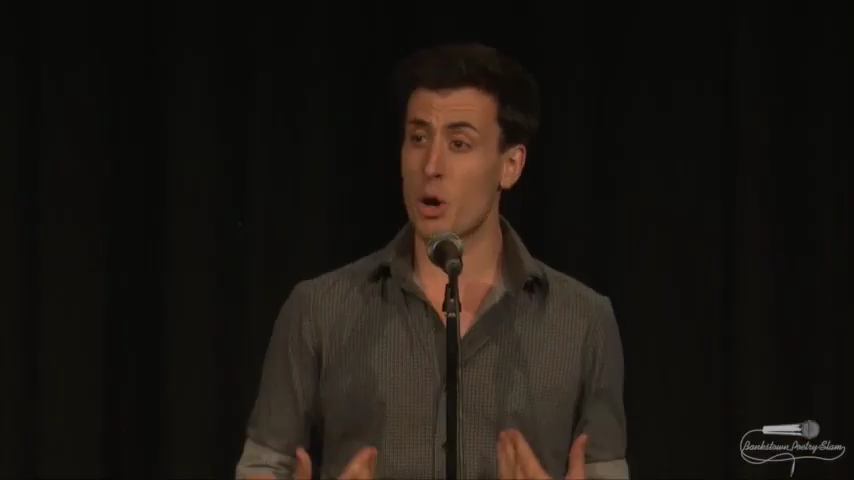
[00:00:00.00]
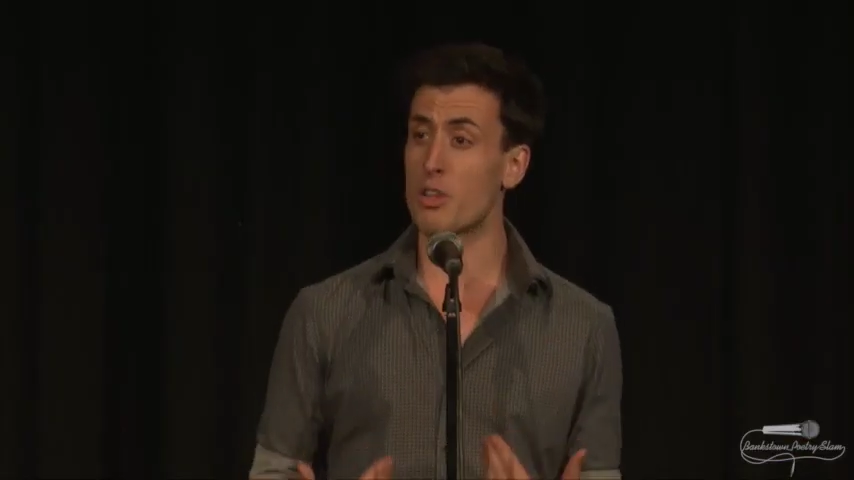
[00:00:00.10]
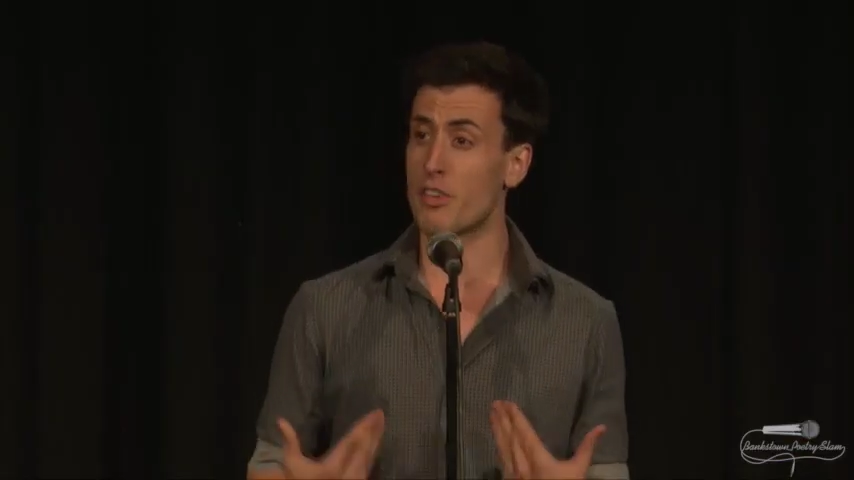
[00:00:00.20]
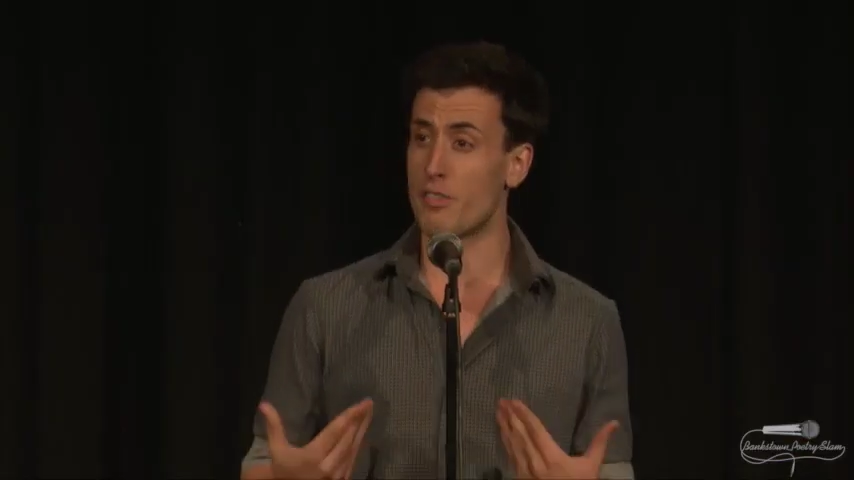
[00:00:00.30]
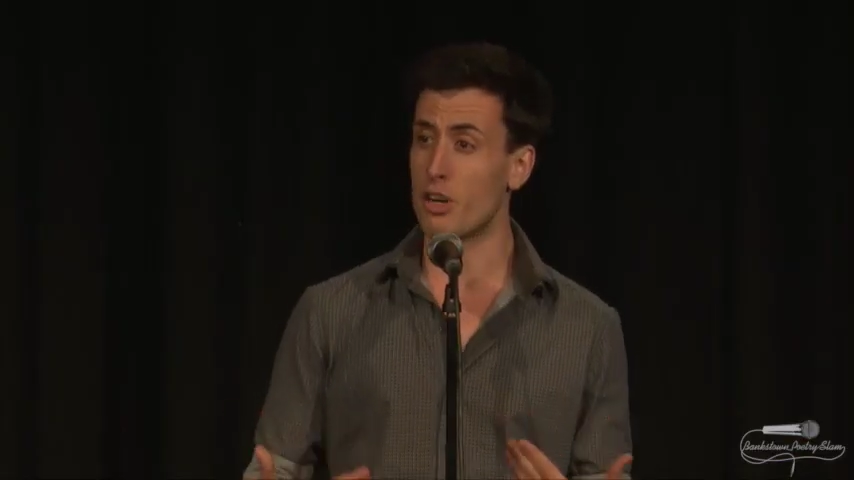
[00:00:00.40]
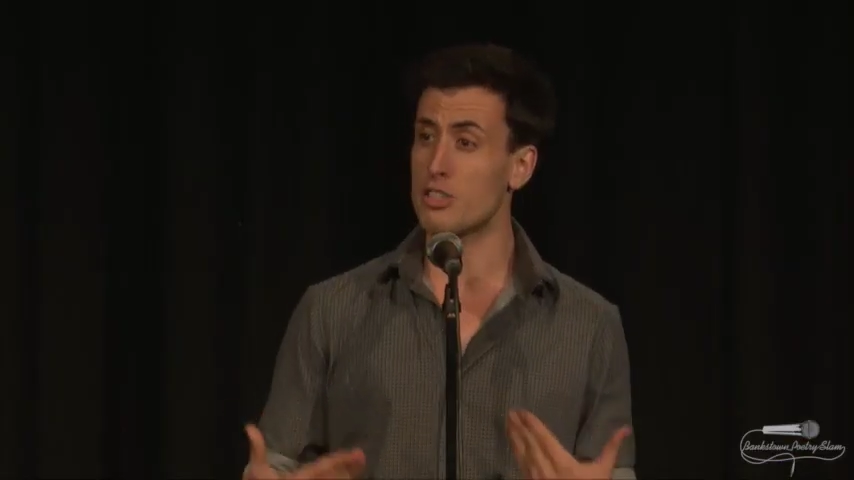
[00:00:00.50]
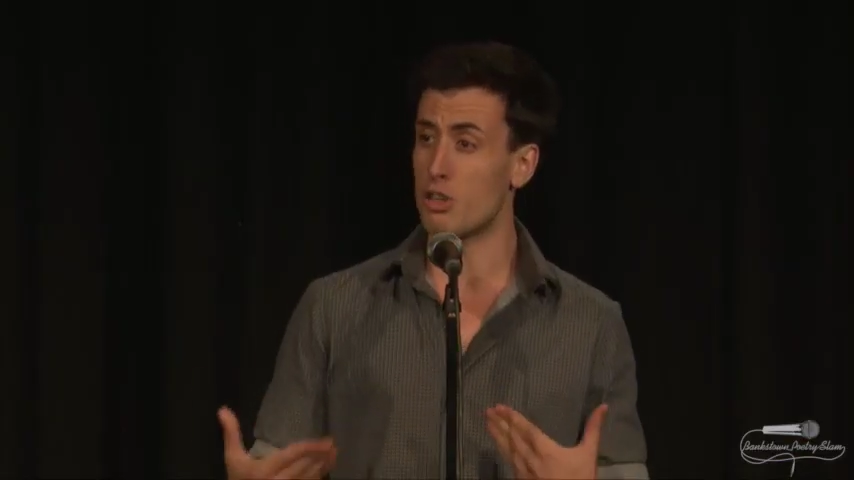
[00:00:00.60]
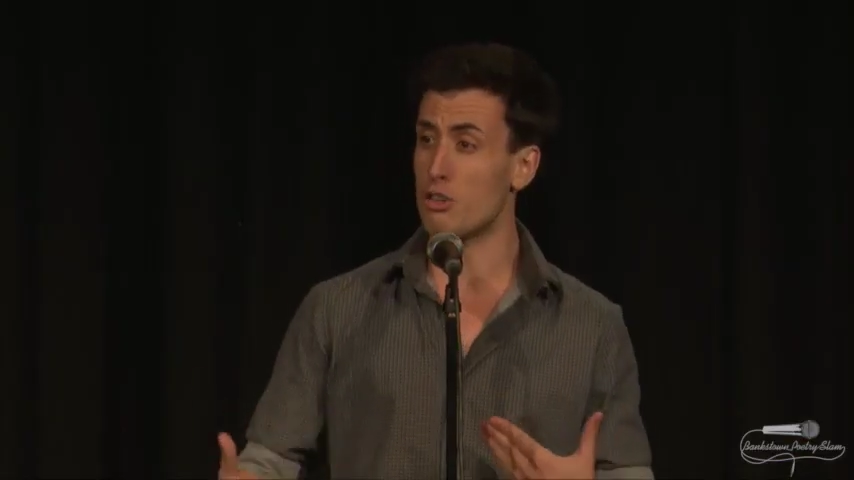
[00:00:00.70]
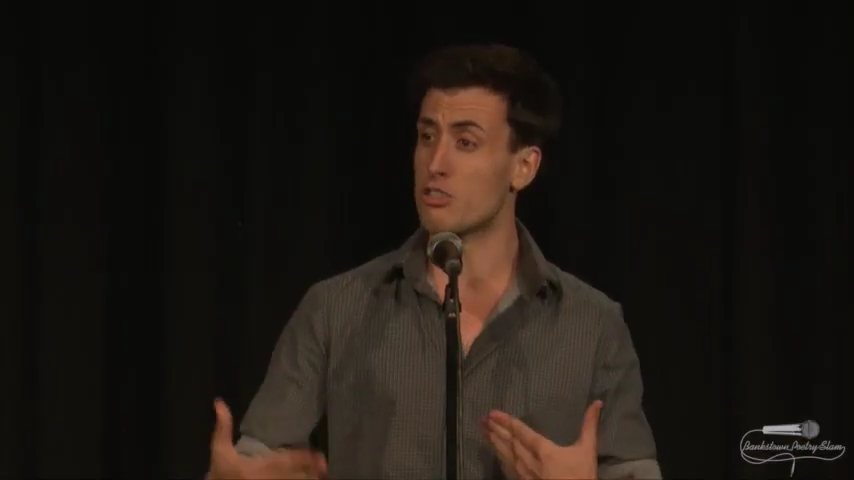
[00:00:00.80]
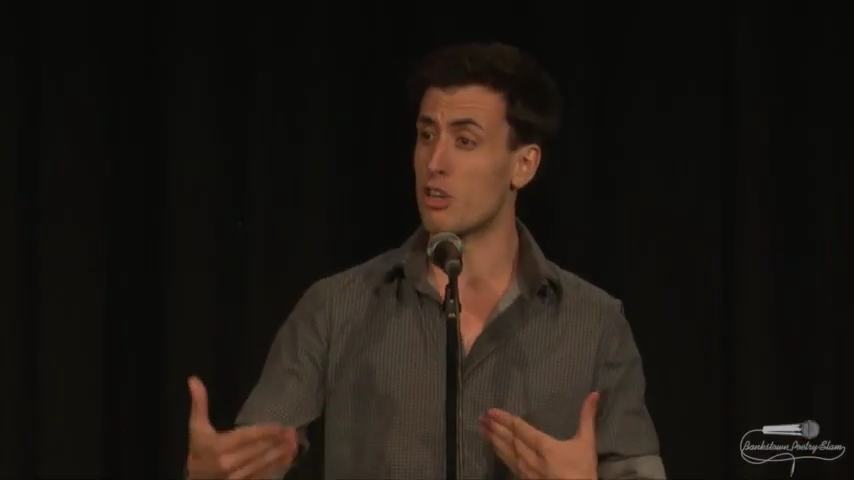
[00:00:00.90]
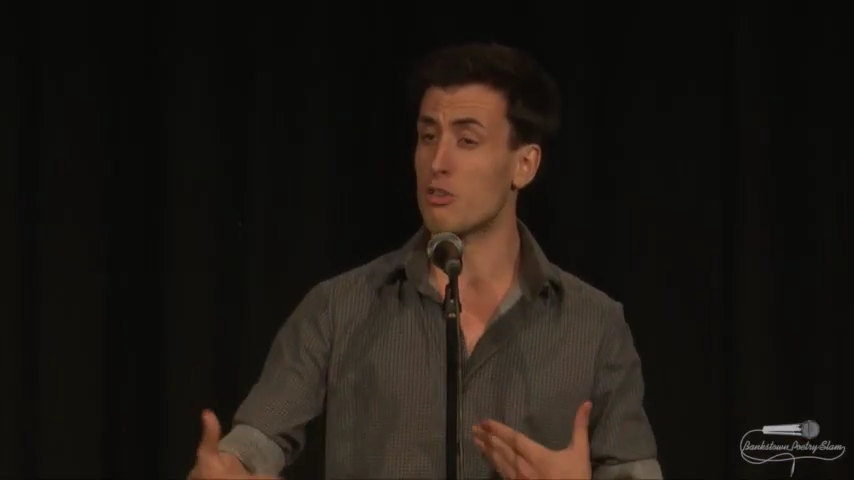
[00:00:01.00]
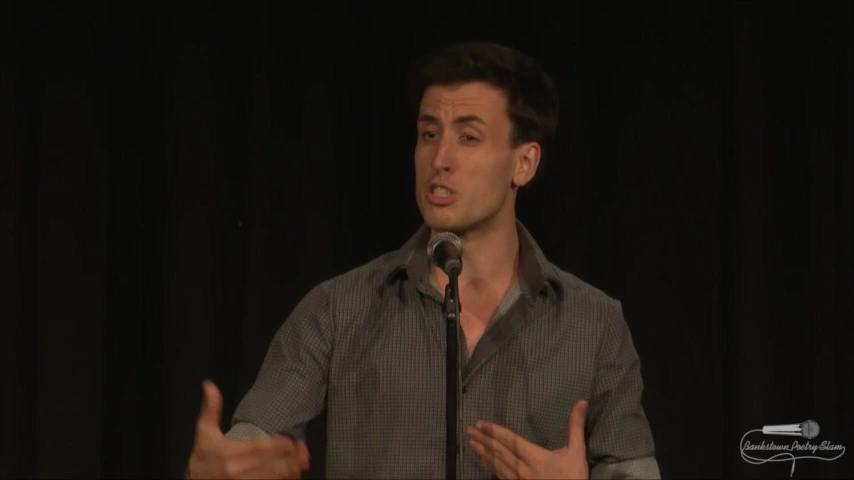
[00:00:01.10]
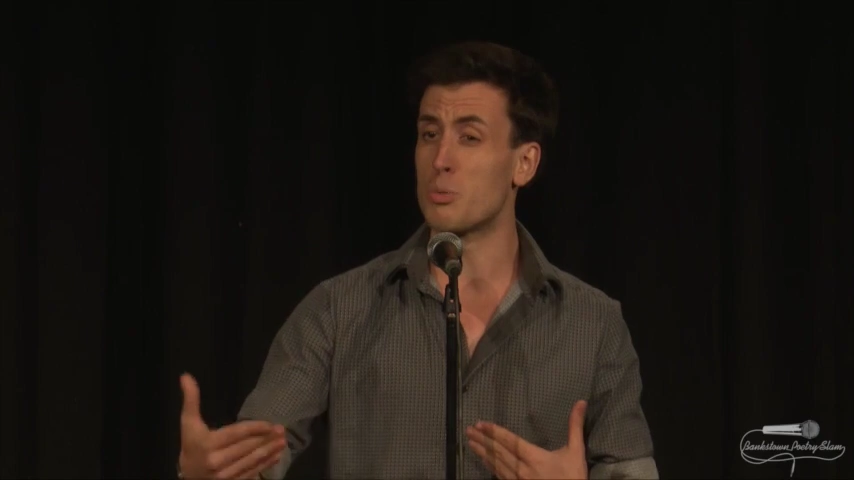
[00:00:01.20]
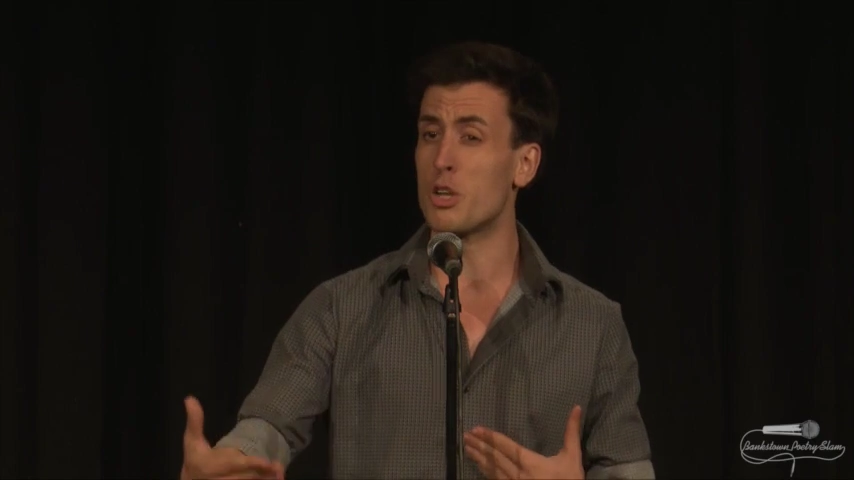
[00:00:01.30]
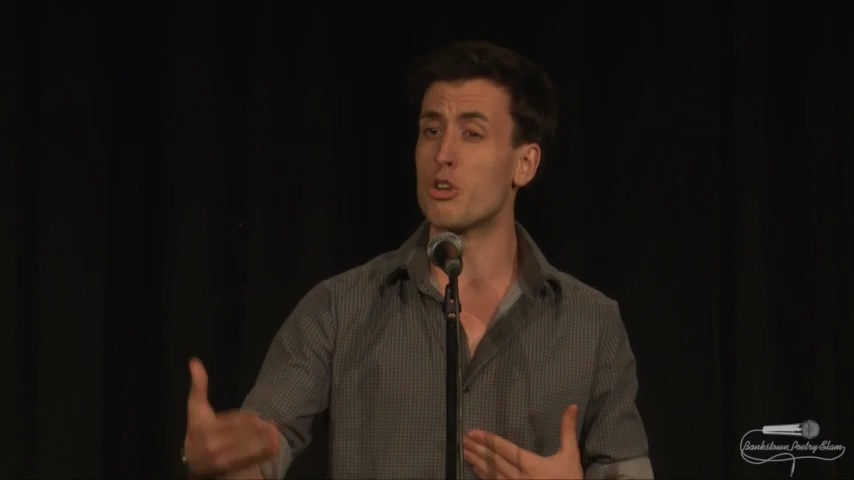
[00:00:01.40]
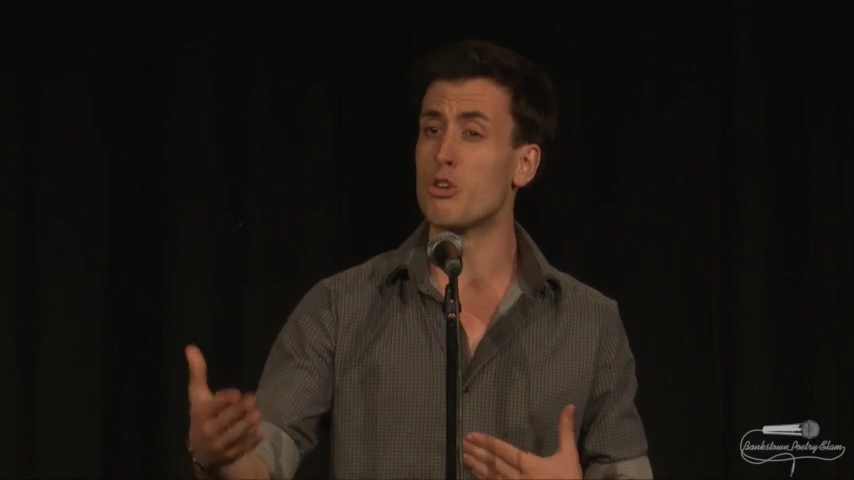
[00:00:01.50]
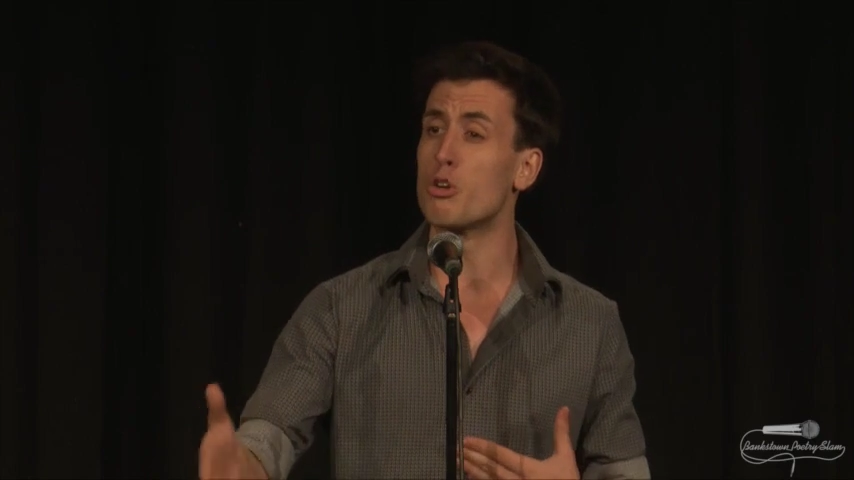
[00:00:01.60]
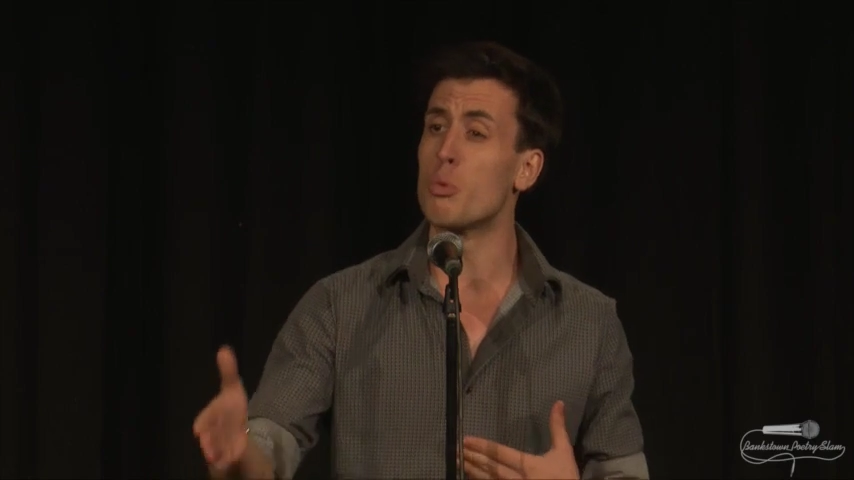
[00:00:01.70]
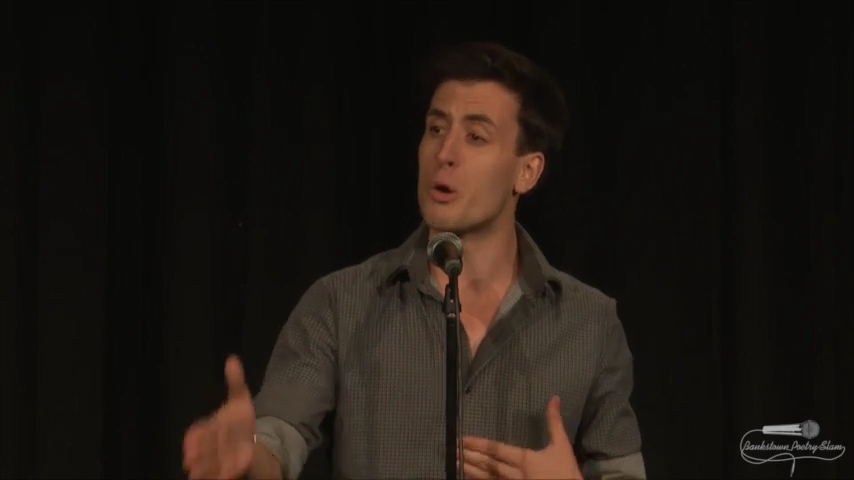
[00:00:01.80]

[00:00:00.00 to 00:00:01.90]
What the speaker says: know what the first search result is when you Google,